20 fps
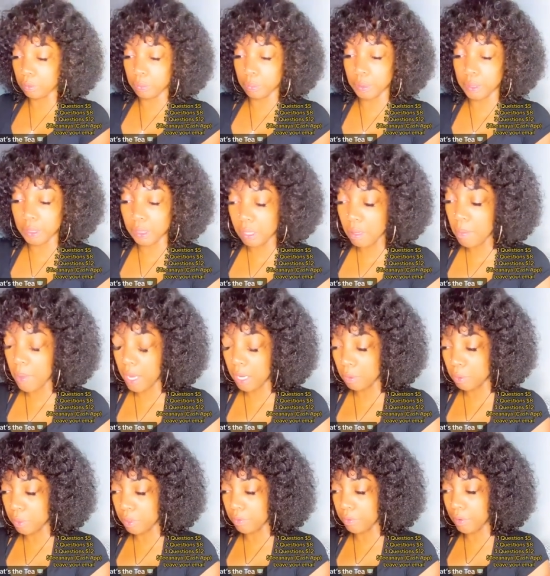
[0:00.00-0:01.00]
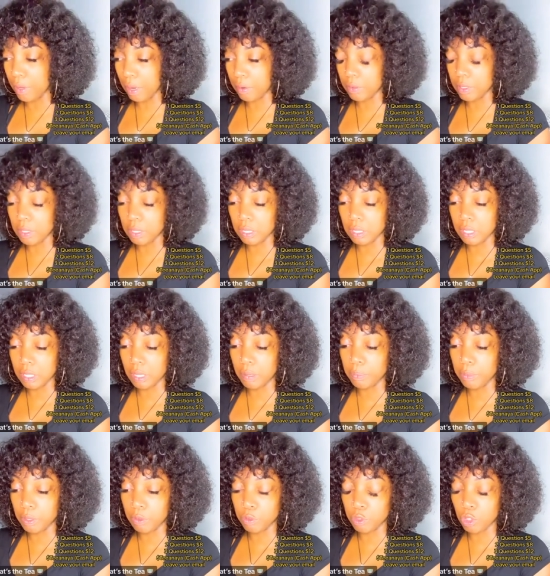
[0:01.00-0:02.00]
But somebody was very
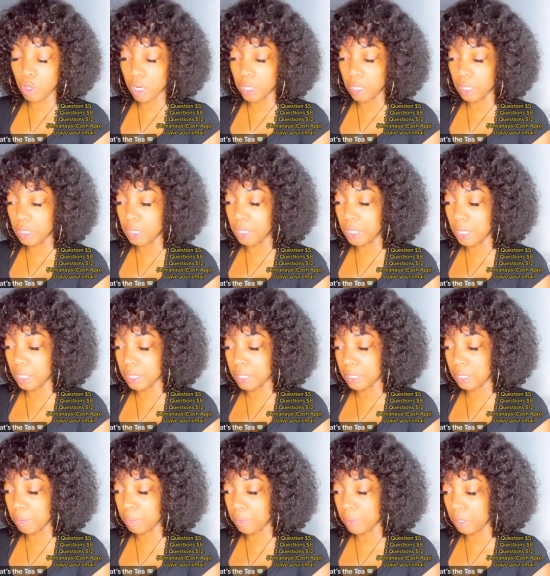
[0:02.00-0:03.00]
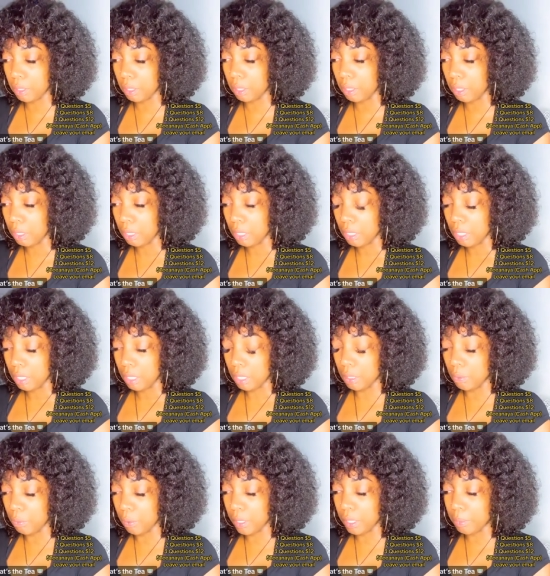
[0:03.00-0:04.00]
deceptive trying to get something.
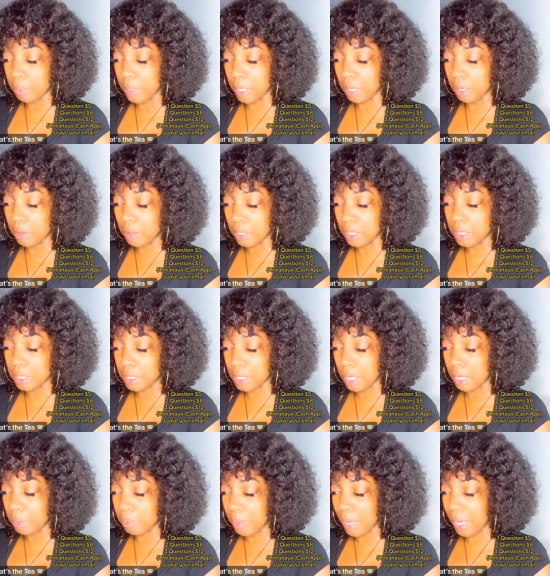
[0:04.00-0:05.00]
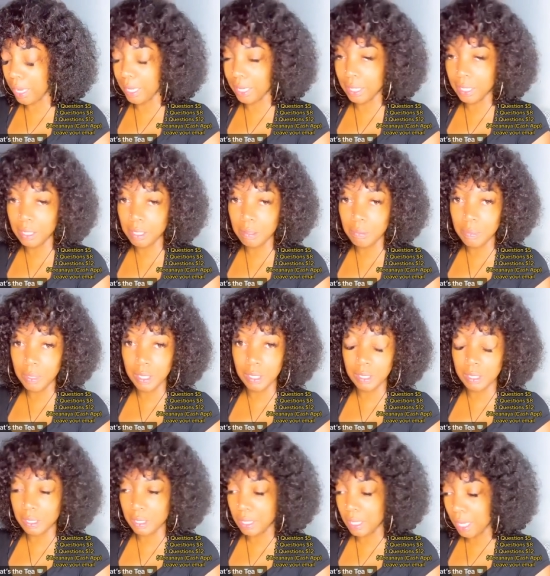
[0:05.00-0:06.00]
And what I'm hearing is like by any
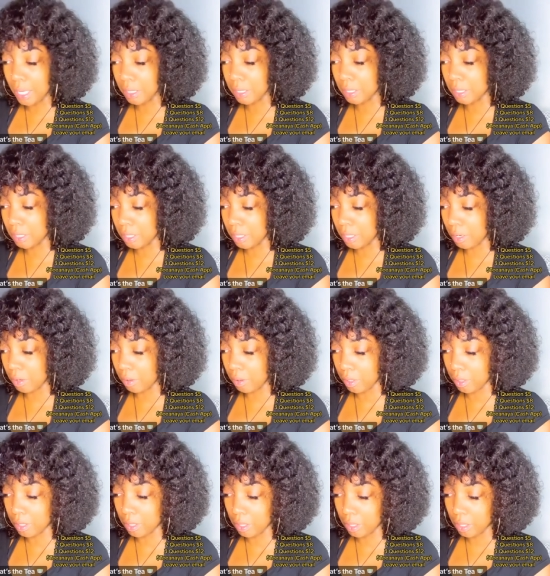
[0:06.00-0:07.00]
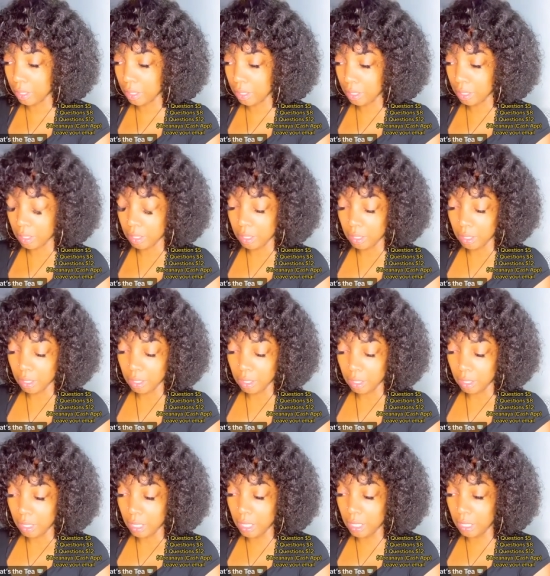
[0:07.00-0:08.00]
means necessary.
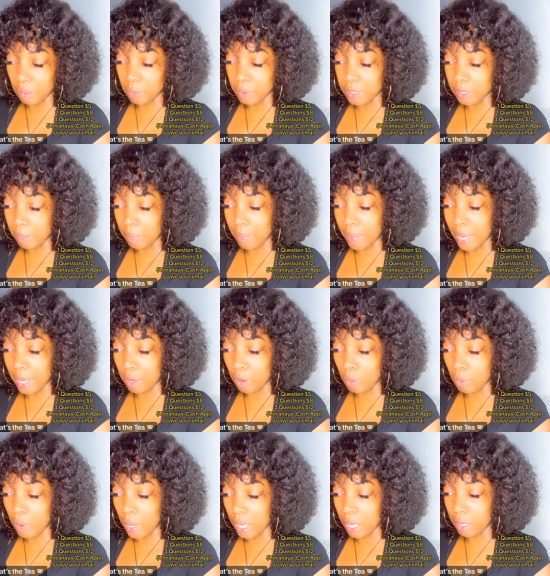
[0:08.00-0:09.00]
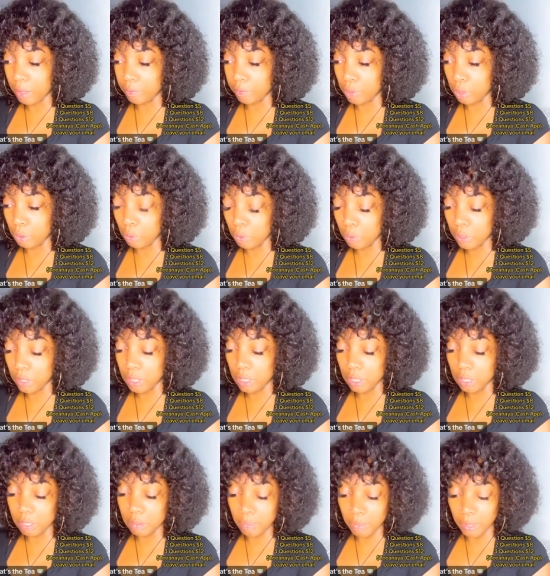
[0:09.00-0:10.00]
And it was a better way of doing
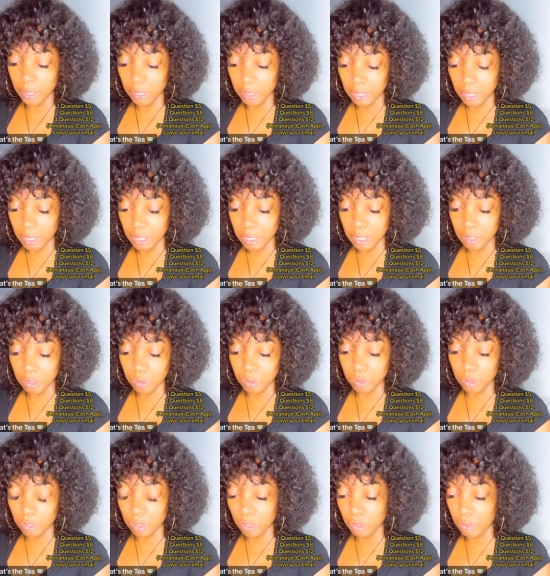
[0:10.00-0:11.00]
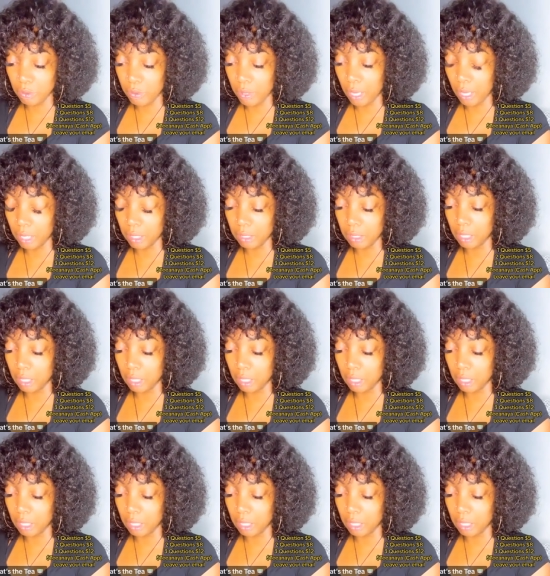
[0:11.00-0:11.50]
this, but they didn't do that.